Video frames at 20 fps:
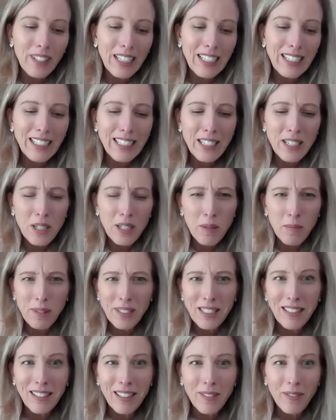leadership
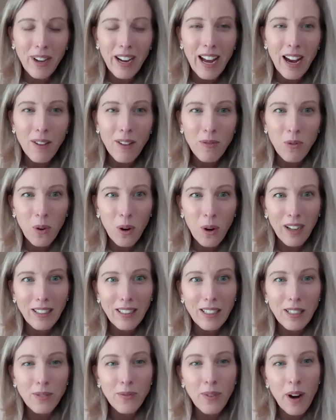style, if I have one,
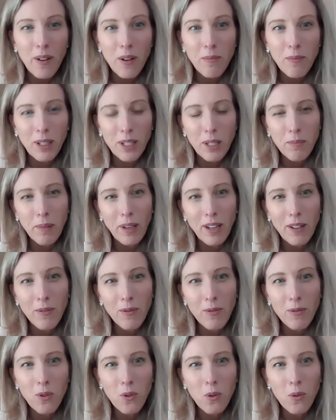has very much been
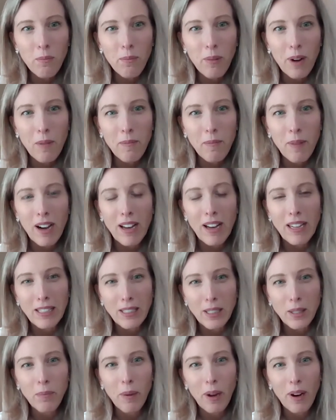informed by my
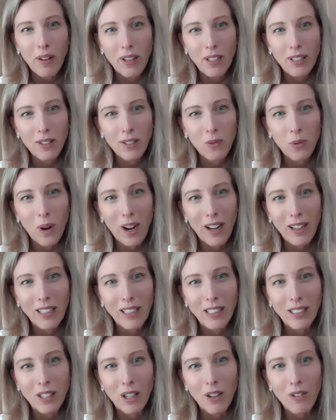experience of
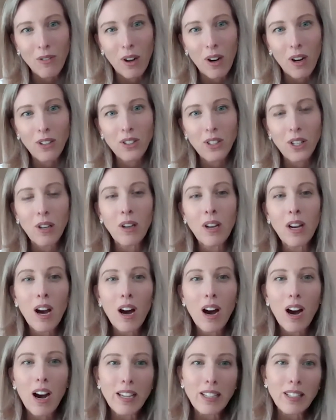working so far. So
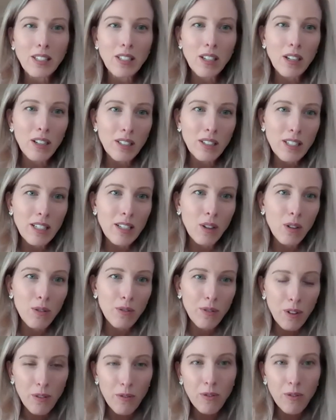I started off at